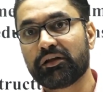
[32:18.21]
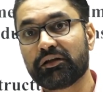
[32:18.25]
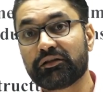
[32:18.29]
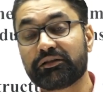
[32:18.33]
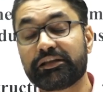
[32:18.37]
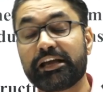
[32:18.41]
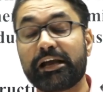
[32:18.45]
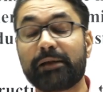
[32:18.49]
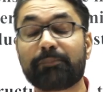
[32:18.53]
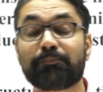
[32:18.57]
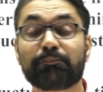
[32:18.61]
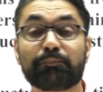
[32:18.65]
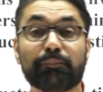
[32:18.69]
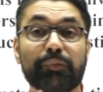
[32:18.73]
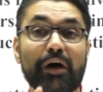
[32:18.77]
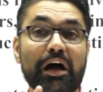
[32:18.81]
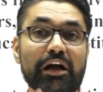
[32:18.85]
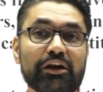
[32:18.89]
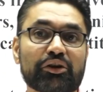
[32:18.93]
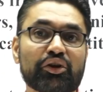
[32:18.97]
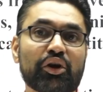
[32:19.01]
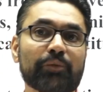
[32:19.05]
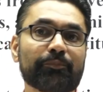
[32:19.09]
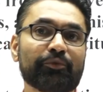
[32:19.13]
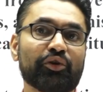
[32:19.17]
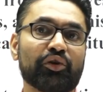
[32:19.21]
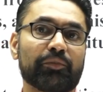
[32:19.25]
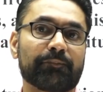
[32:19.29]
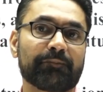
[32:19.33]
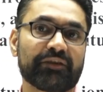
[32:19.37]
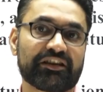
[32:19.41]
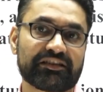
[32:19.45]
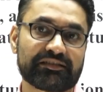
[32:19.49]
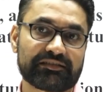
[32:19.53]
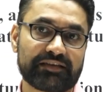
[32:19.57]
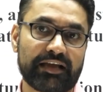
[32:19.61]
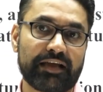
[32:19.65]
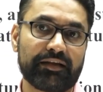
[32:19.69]
They are part of your
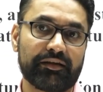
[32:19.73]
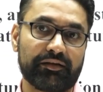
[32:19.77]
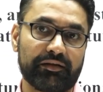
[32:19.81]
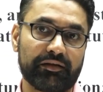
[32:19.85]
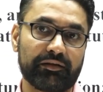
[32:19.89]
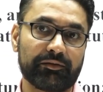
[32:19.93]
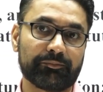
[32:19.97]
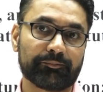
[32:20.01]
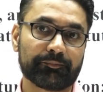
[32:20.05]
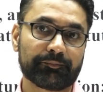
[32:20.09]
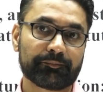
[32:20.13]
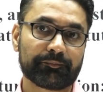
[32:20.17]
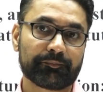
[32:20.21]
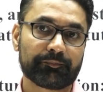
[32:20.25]
personality.